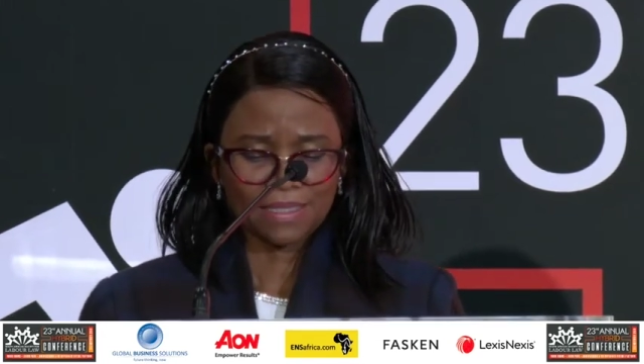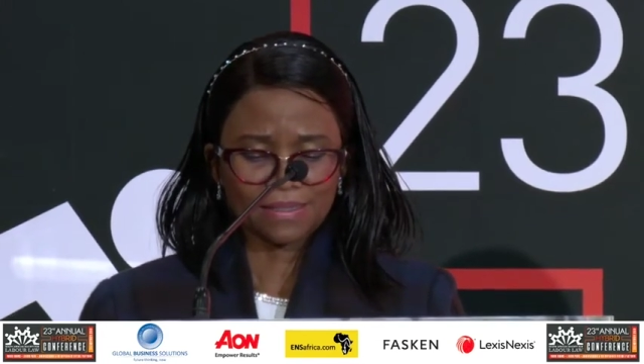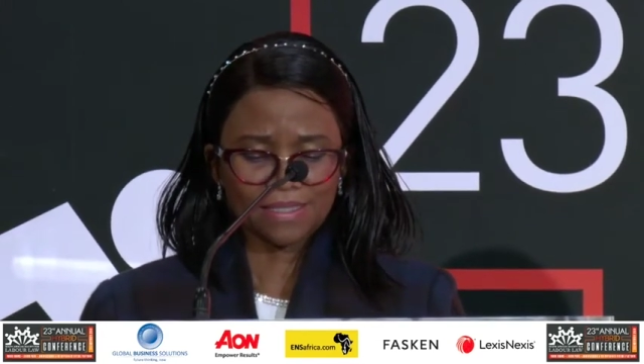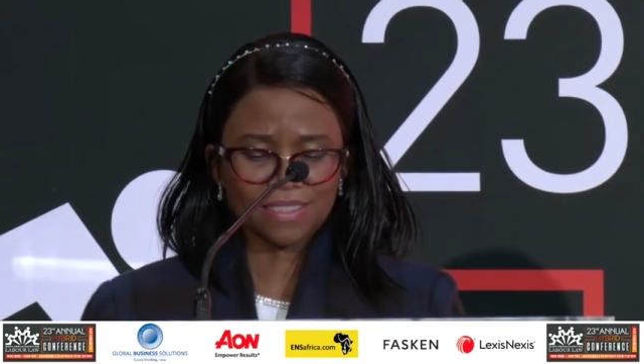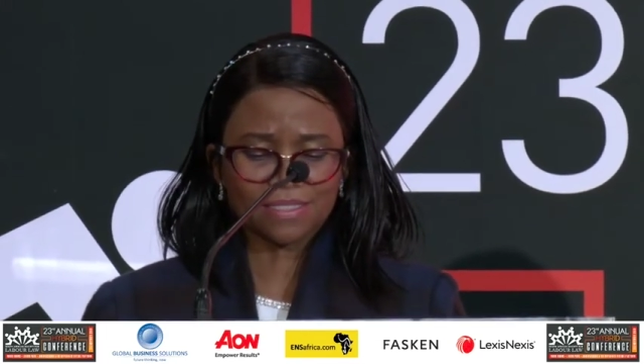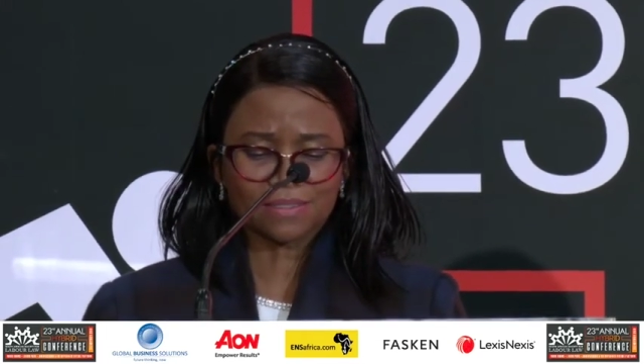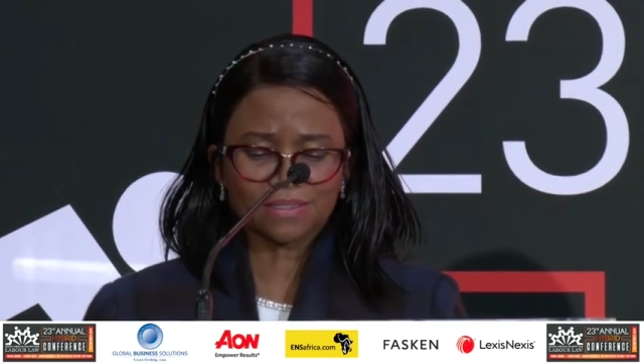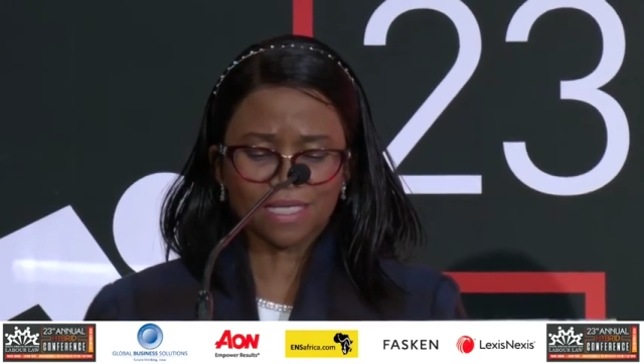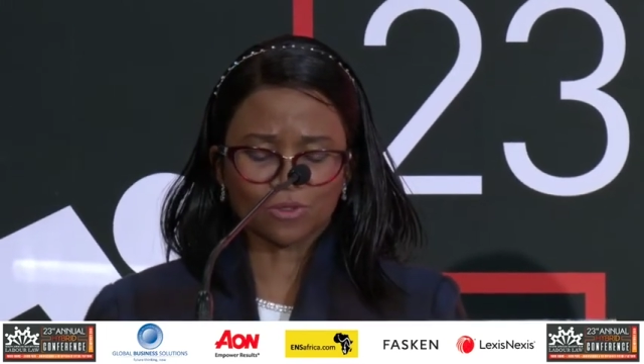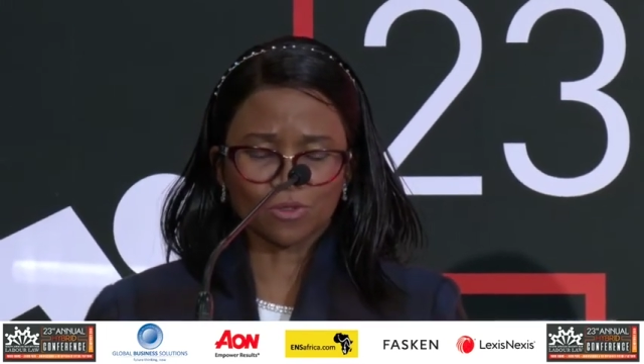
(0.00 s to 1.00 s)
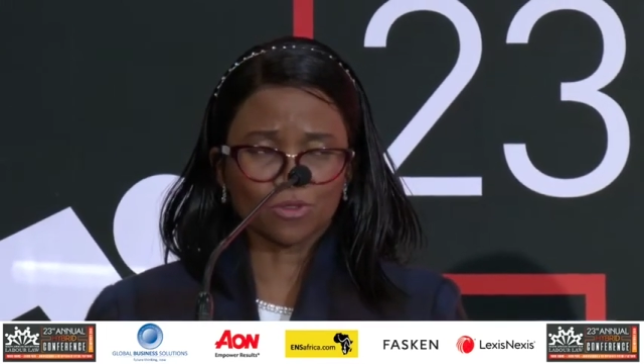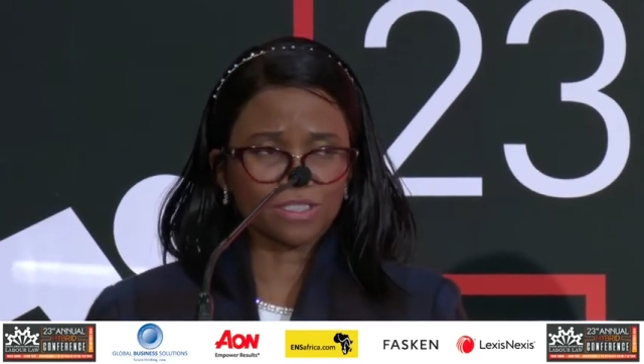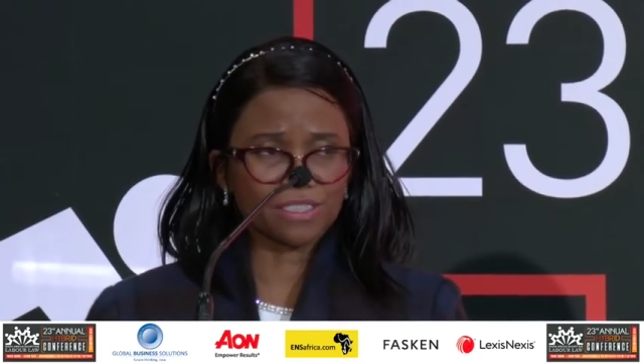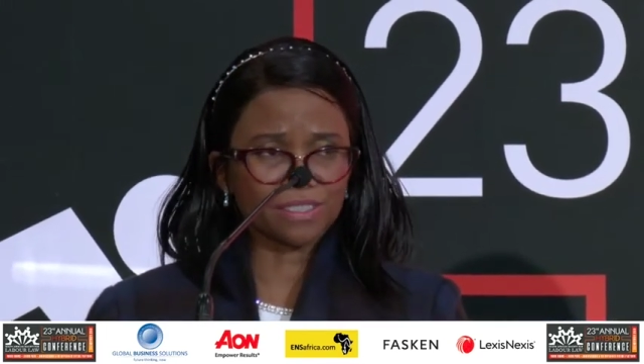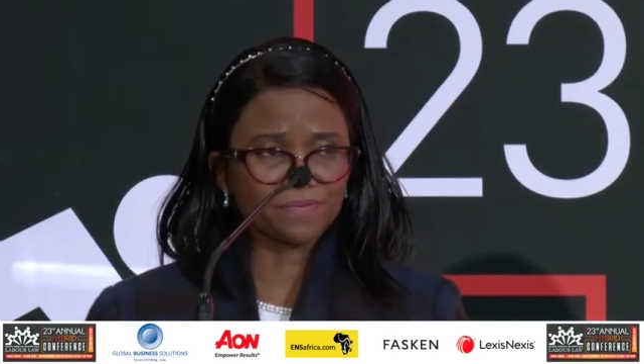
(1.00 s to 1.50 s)
Digital
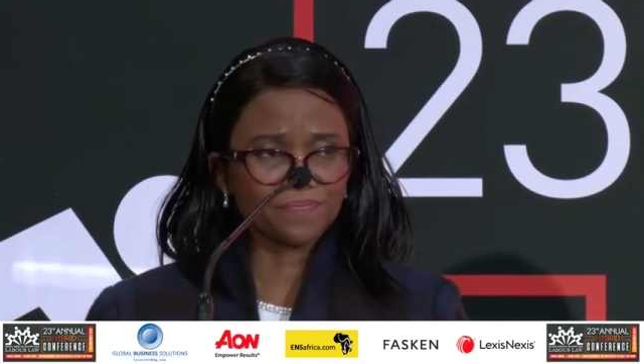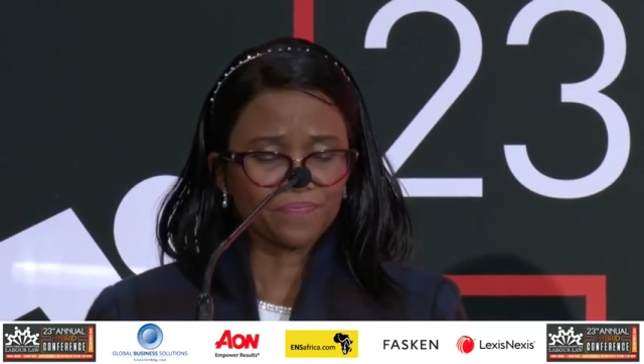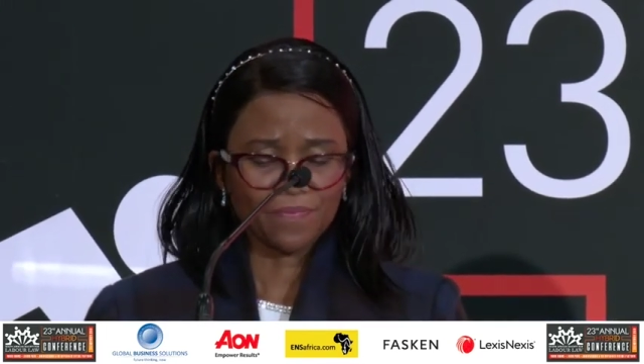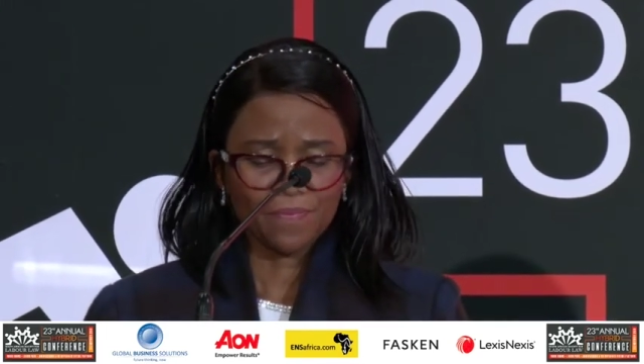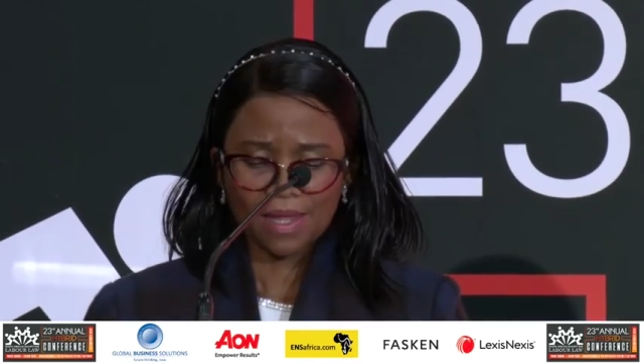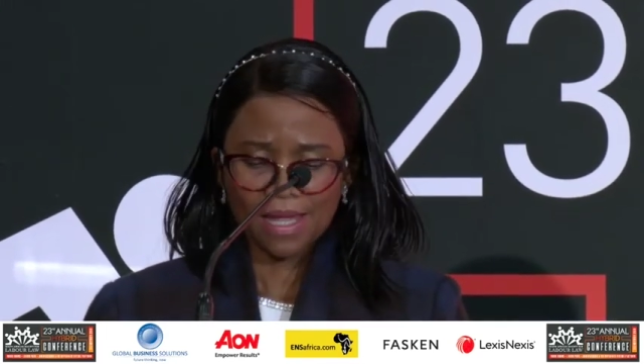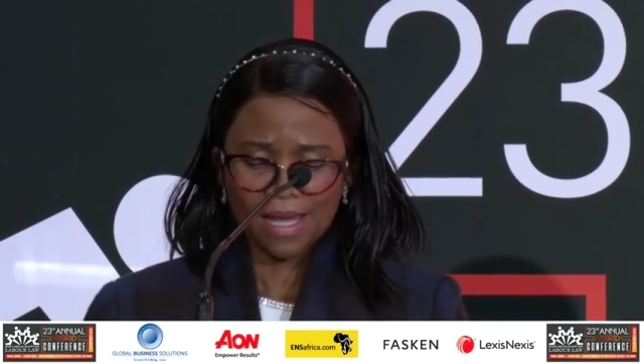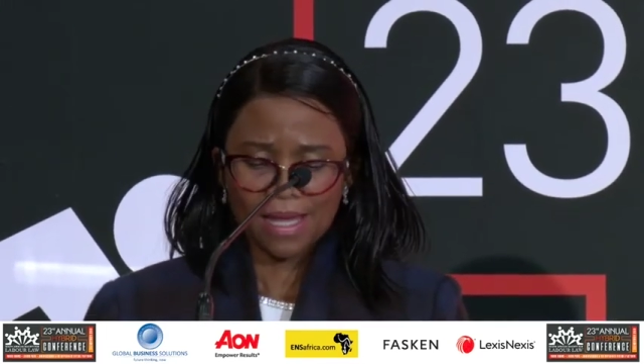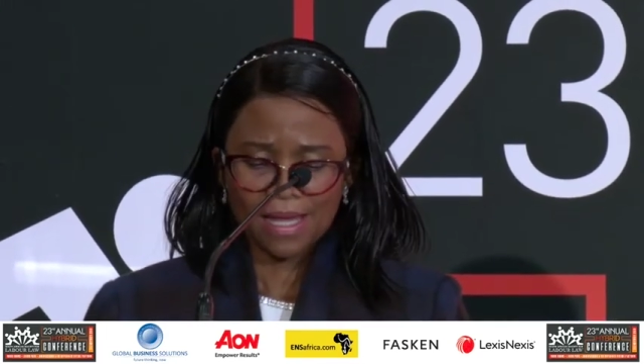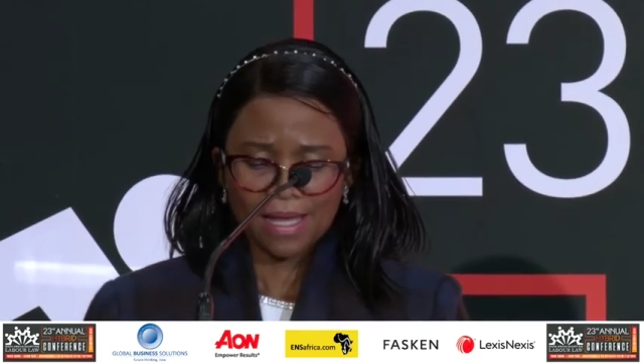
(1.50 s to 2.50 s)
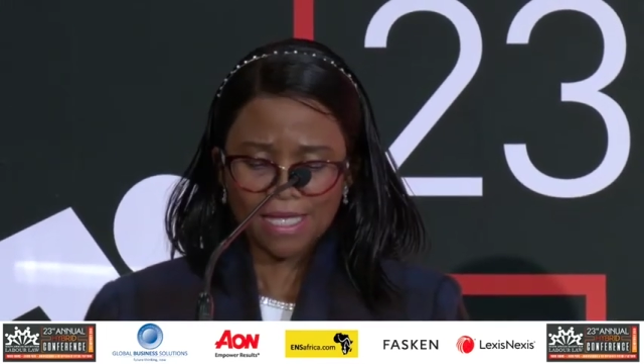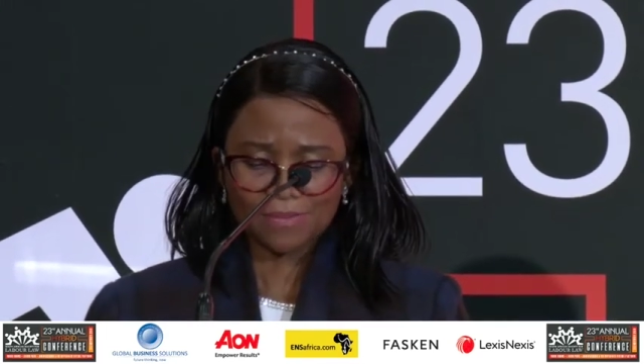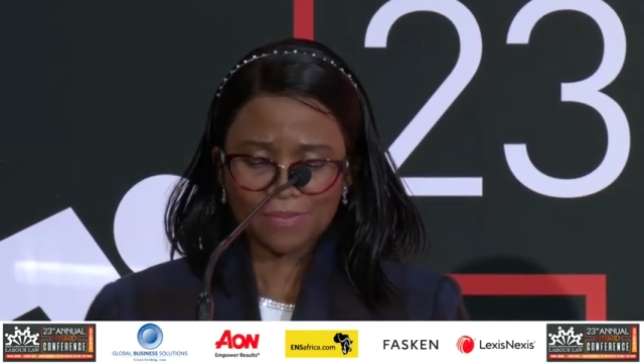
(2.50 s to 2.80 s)
technology has